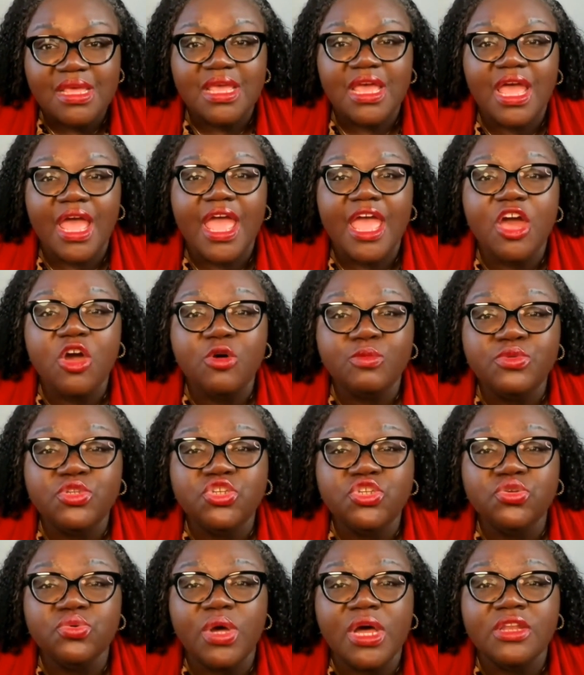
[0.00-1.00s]
helps
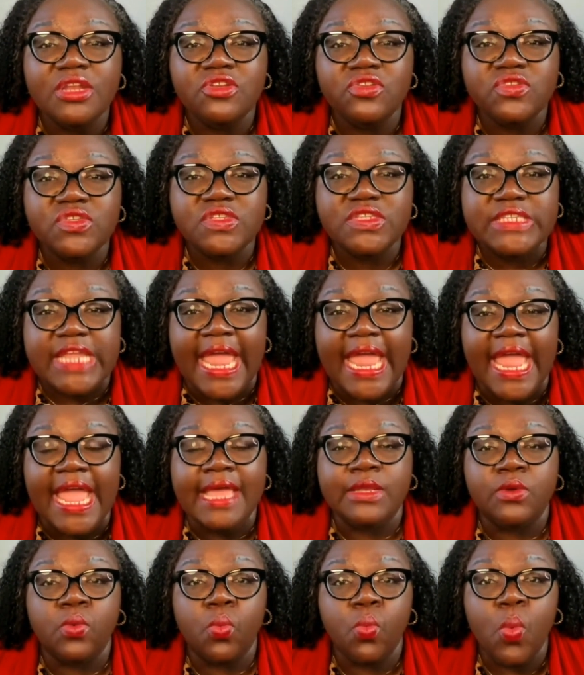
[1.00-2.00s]
you
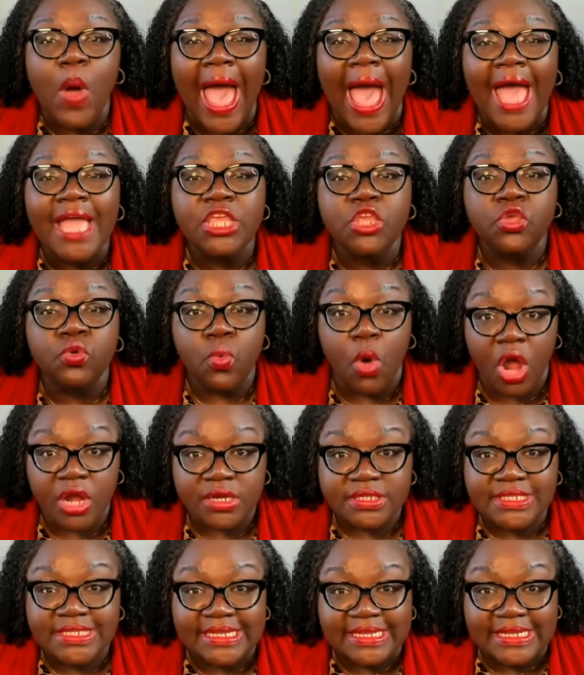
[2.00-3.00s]
understand why you are
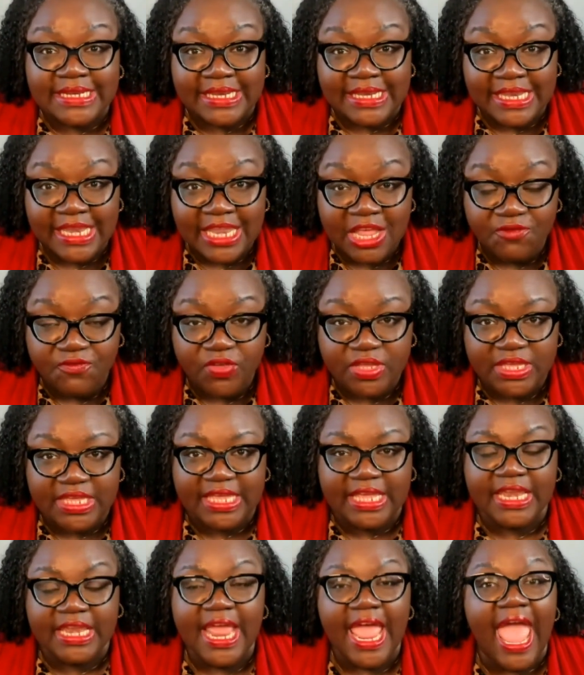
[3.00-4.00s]

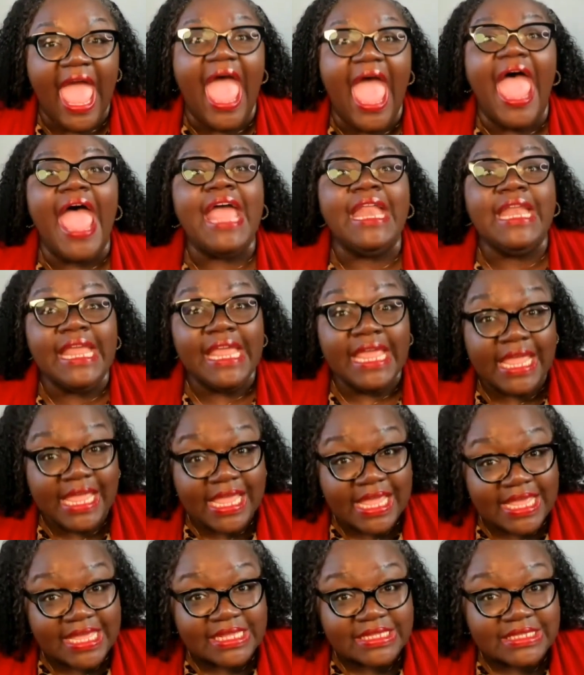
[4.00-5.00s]
significant and
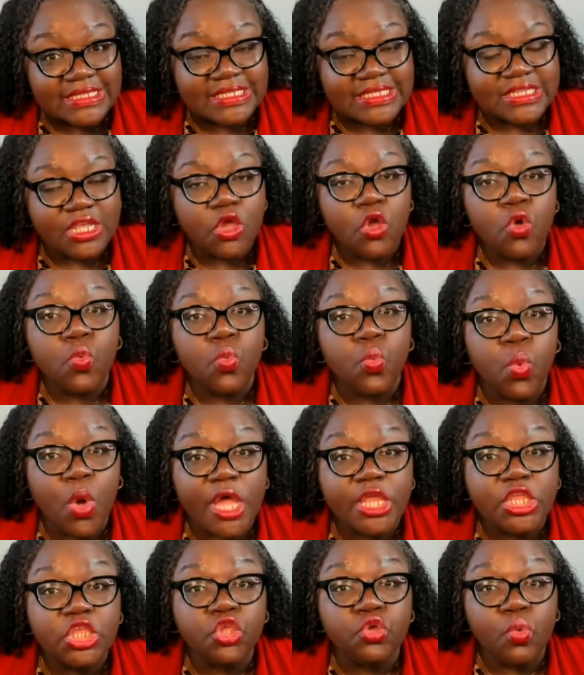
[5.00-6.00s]
hence
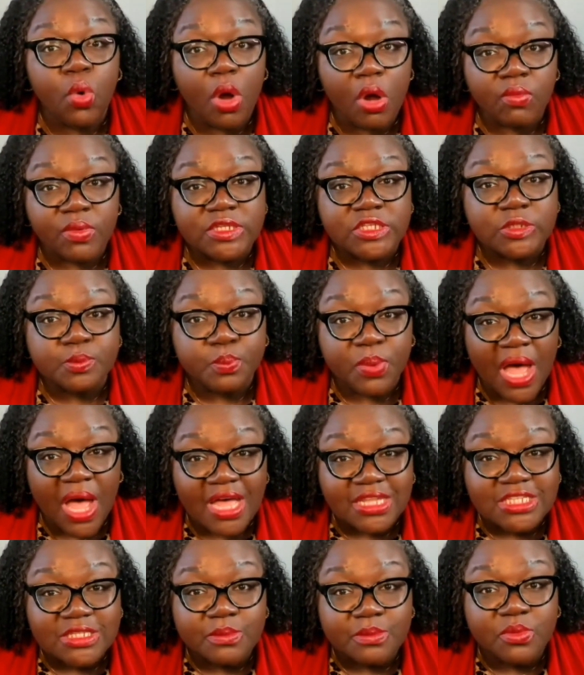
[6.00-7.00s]
what you are
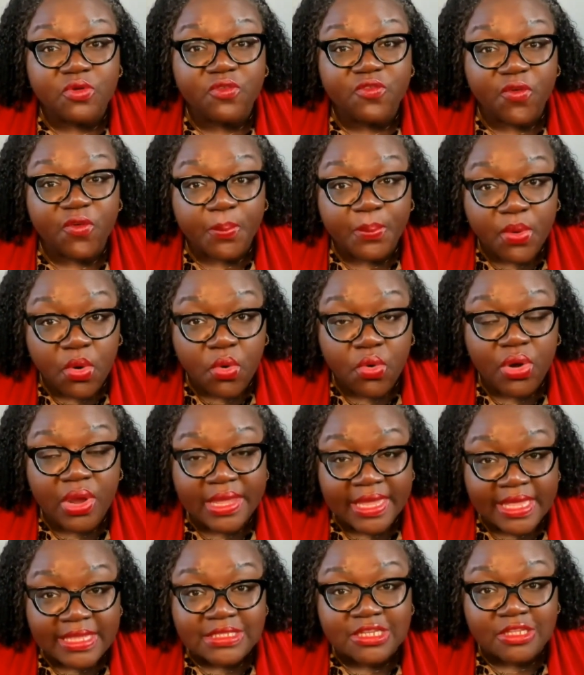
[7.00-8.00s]
responsible for pouring
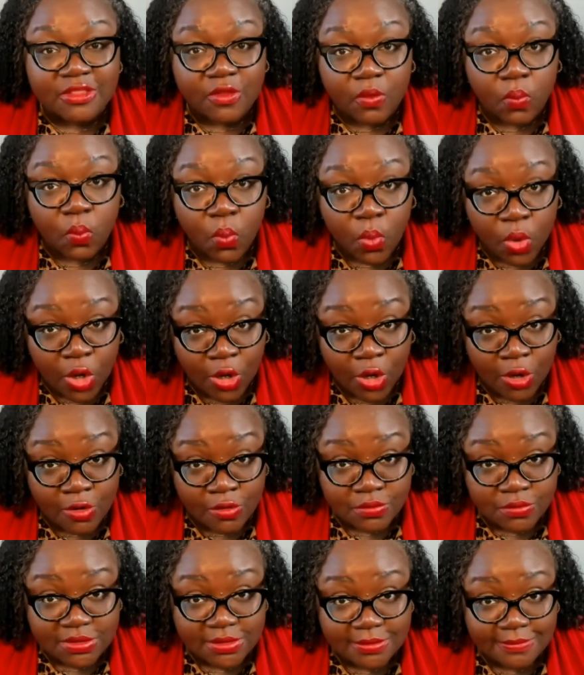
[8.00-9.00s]
into the
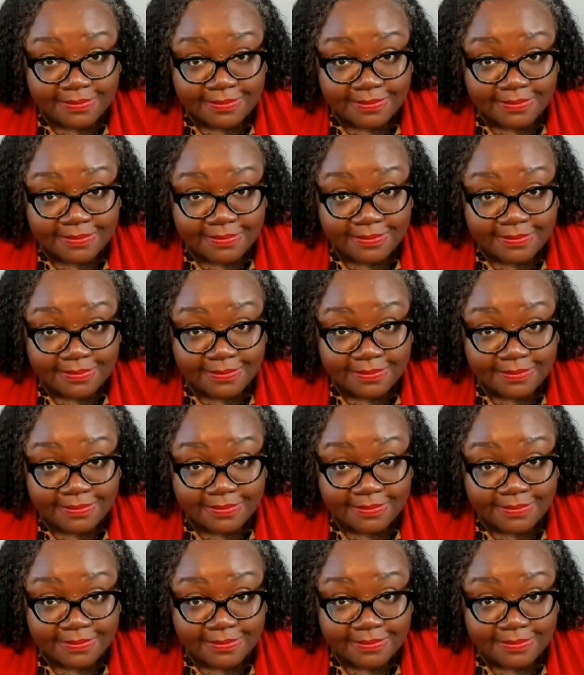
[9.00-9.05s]
world.